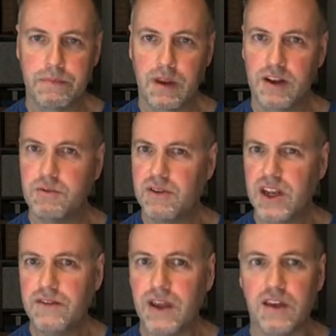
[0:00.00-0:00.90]
So with
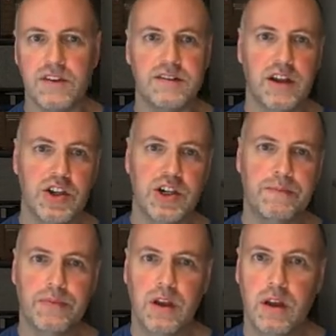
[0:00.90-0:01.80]
anything of this nature,
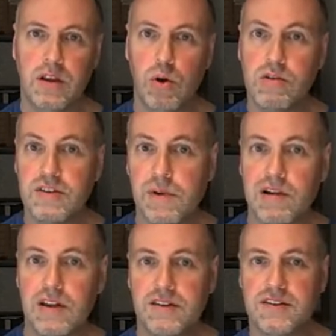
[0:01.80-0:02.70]
your
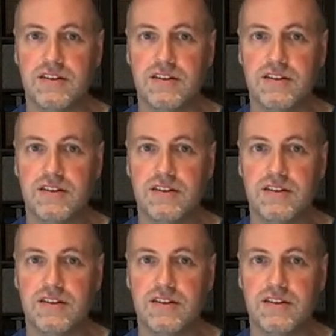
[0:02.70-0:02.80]
experience